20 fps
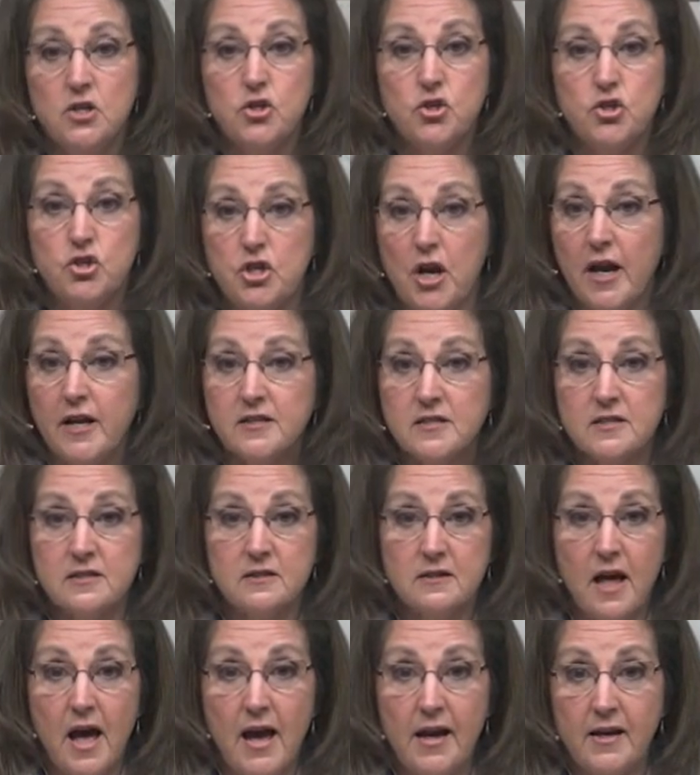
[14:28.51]
Just
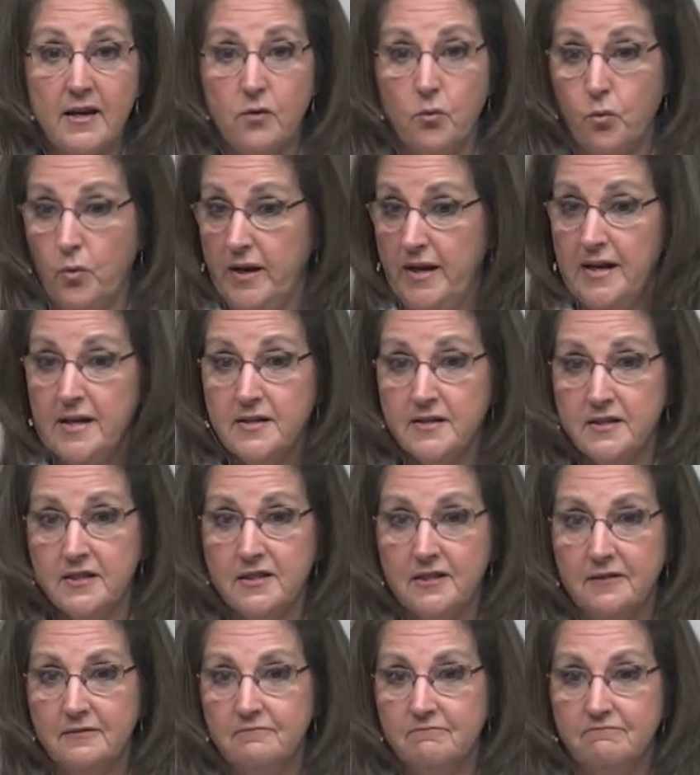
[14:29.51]
like wheat,
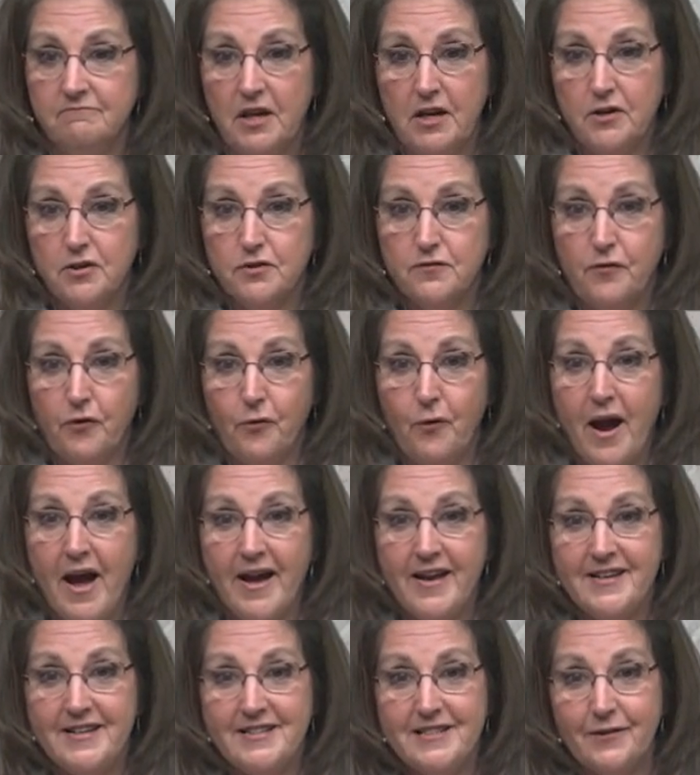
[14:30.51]
there's
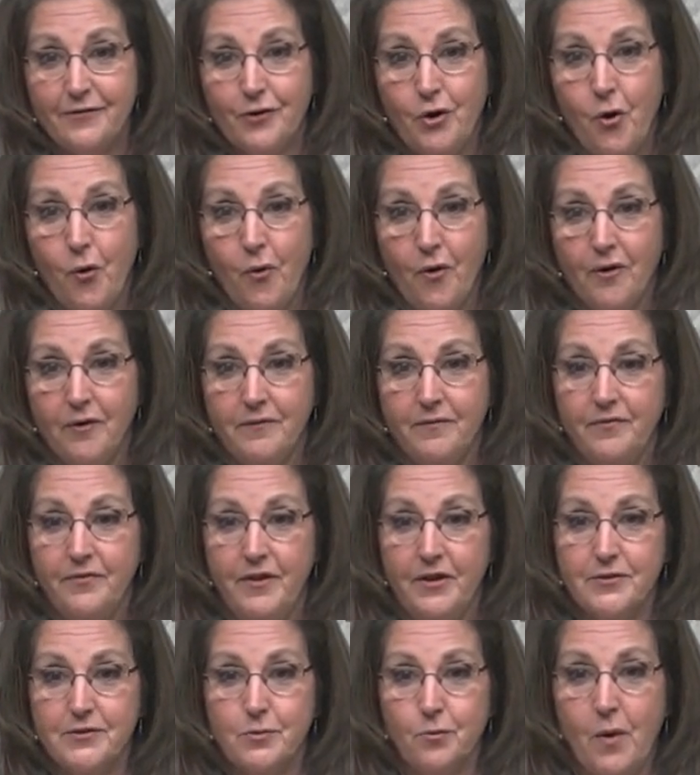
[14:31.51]
varieties of corn.
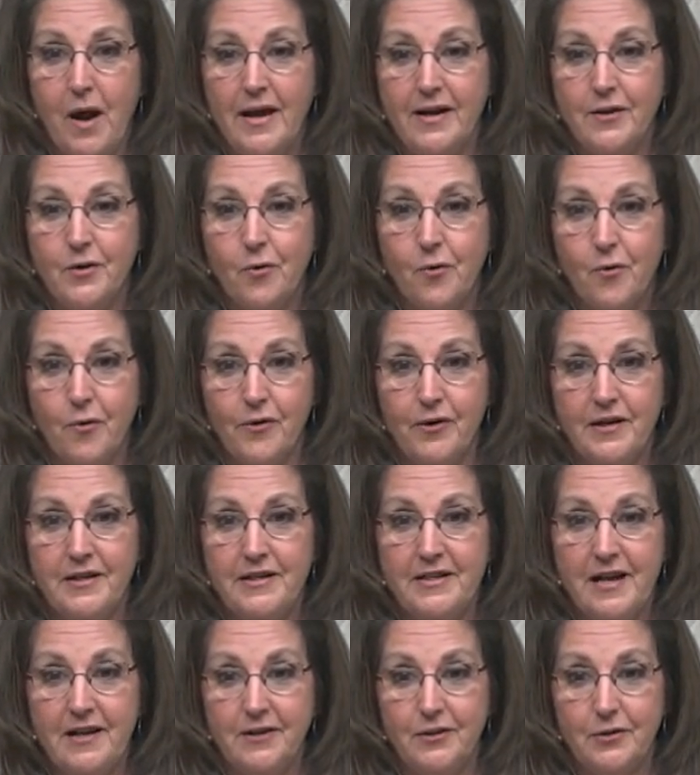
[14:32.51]
There's white corn and
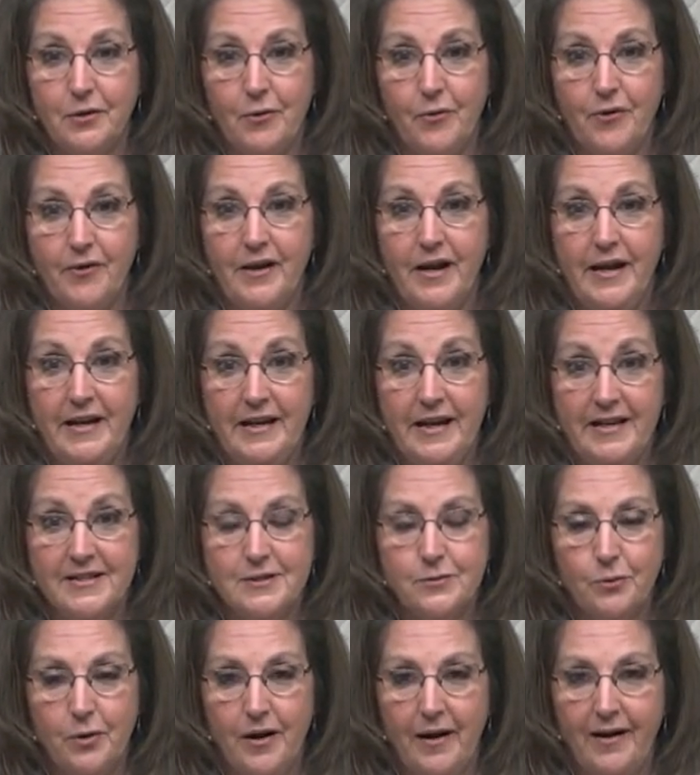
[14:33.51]
yellow corn. And guess
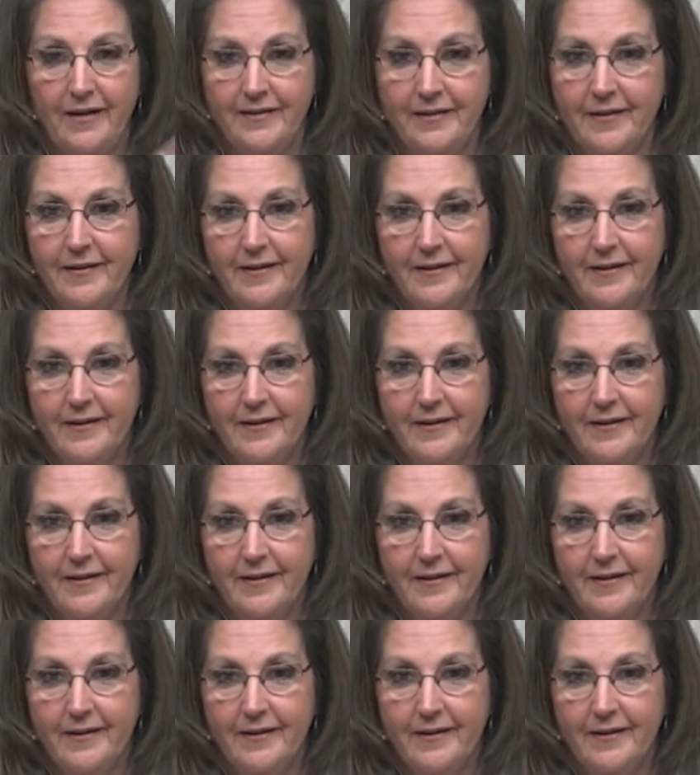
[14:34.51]
what?